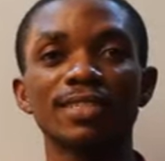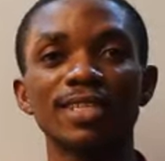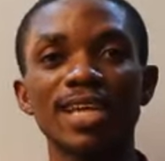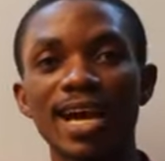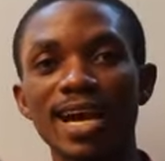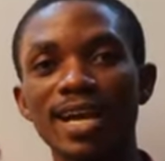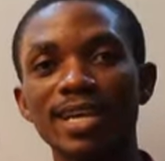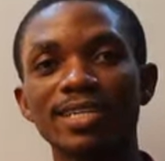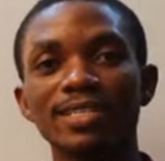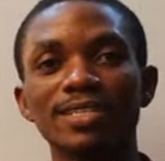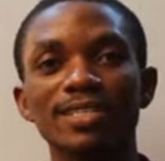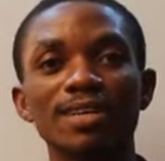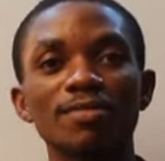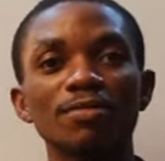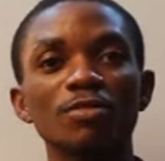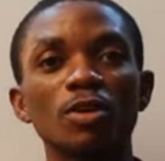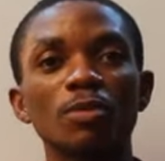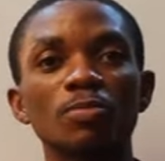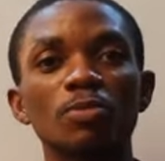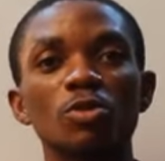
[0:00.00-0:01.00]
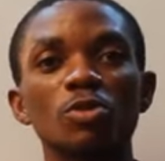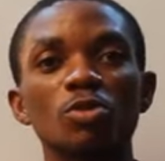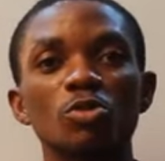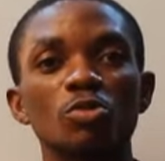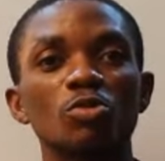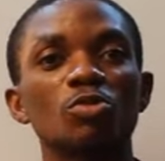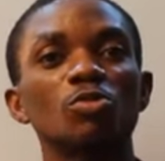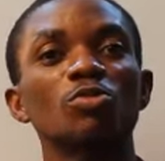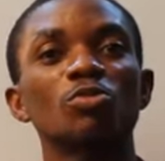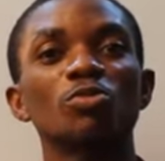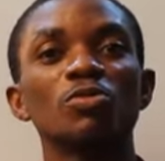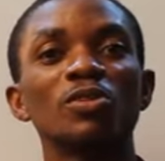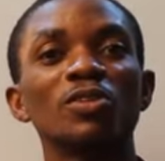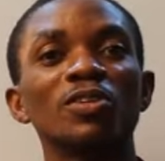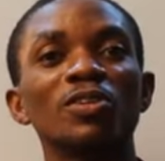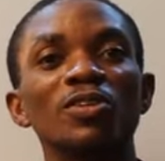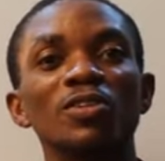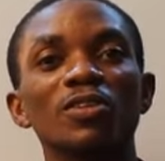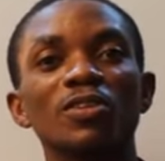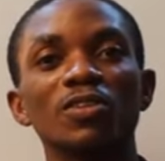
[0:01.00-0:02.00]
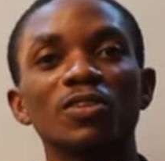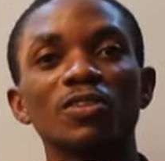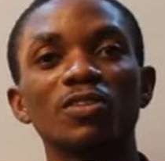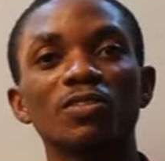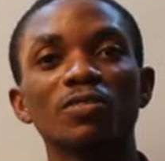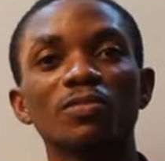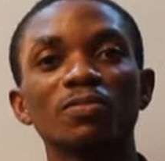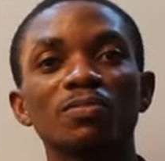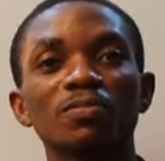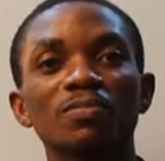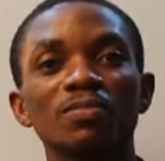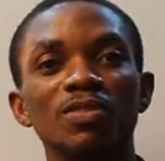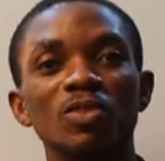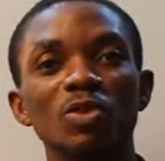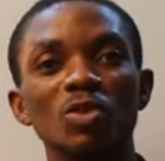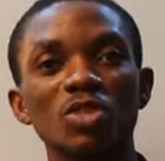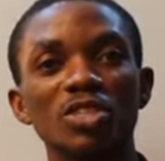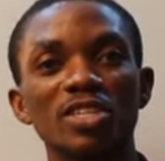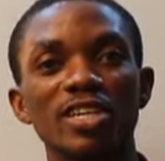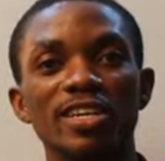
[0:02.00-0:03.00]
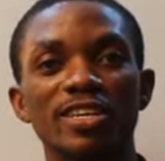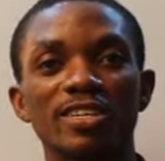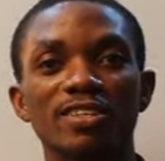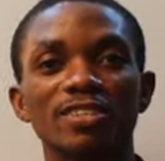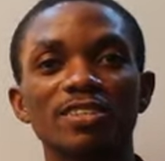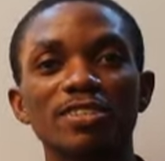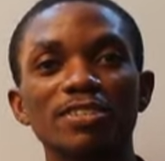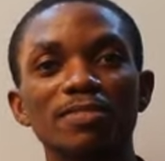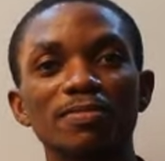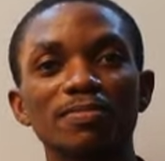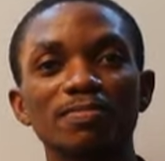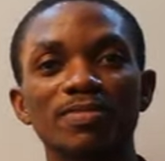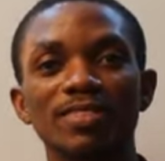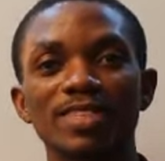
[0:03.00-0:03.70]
guy in 7-Up used to do those years.